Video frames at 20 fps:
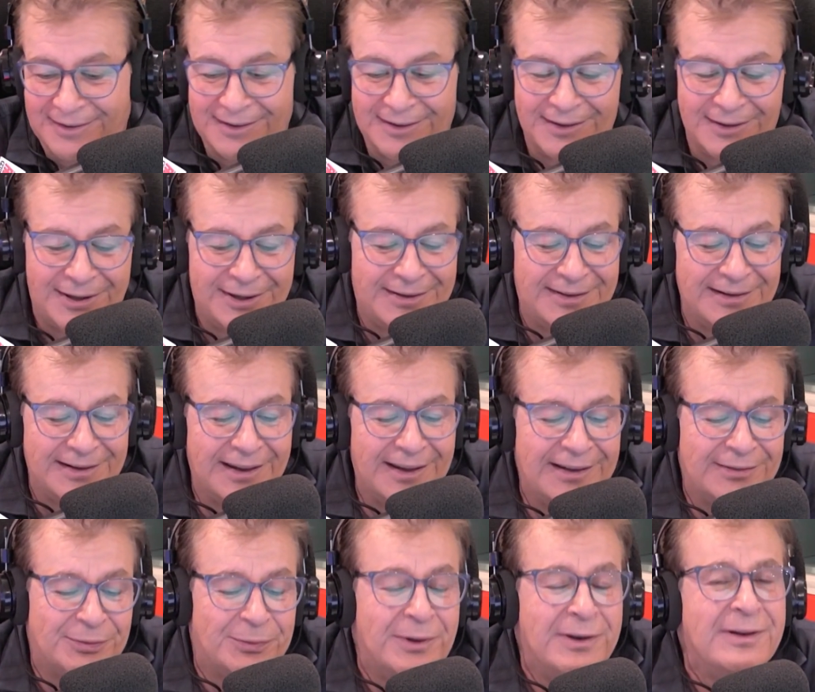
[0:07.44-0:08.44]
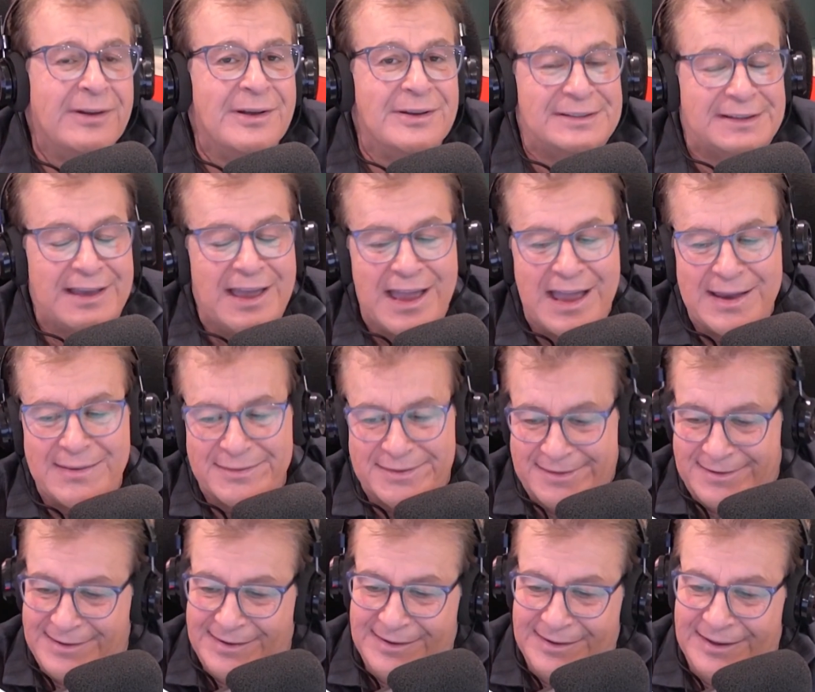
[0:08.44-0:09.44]
it's one of those
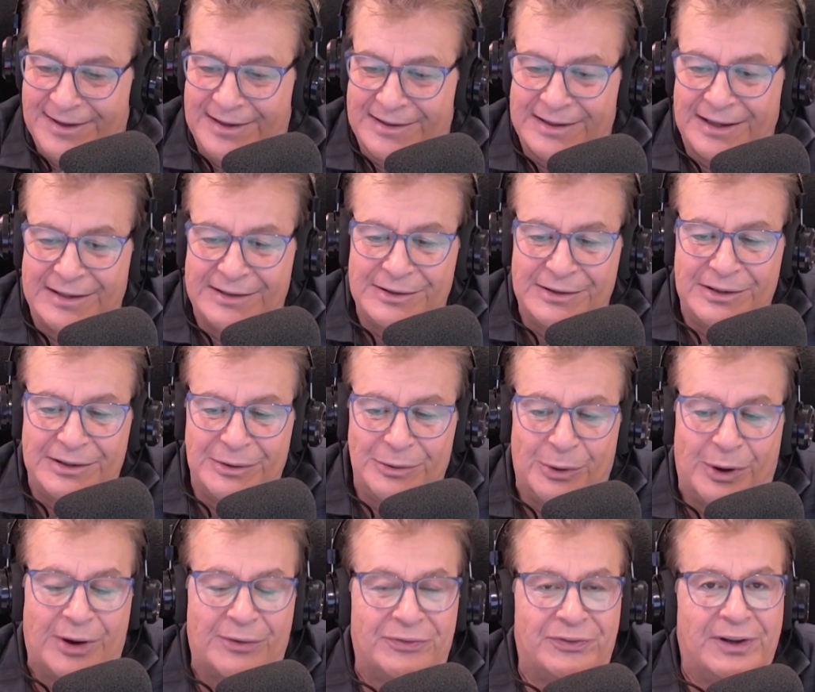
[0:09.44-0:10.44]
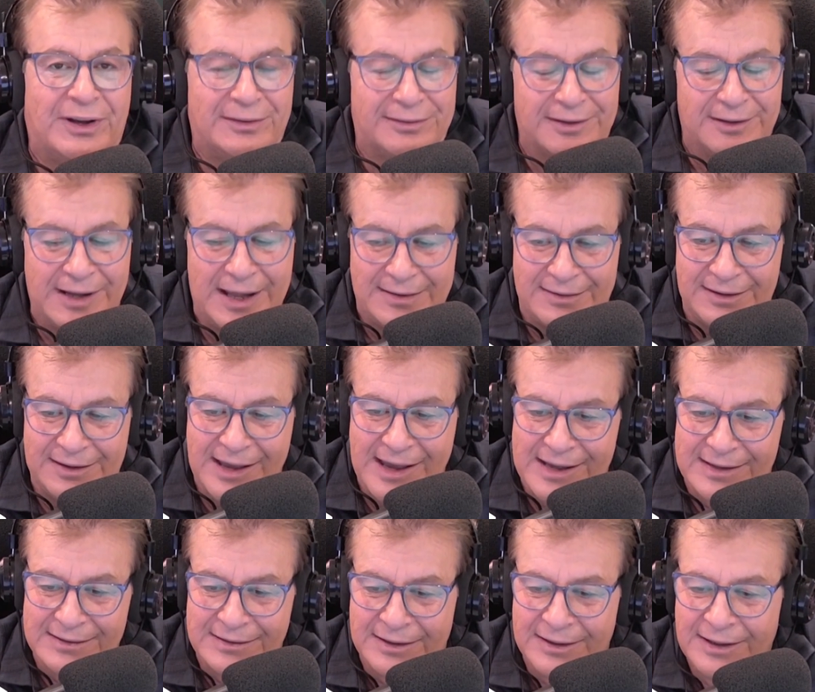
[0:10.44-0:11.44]
games, and you all felt it at the
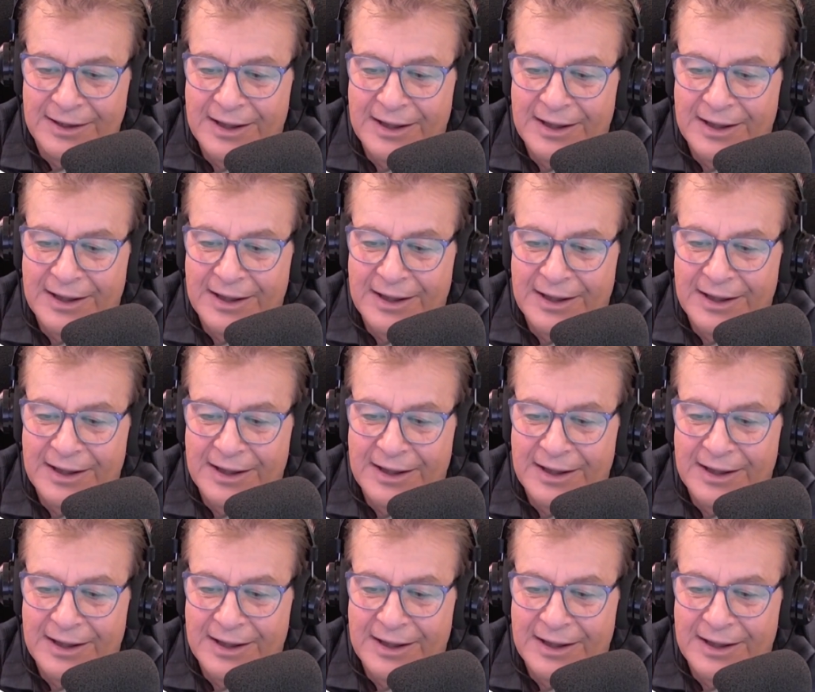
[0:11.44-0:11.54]
end.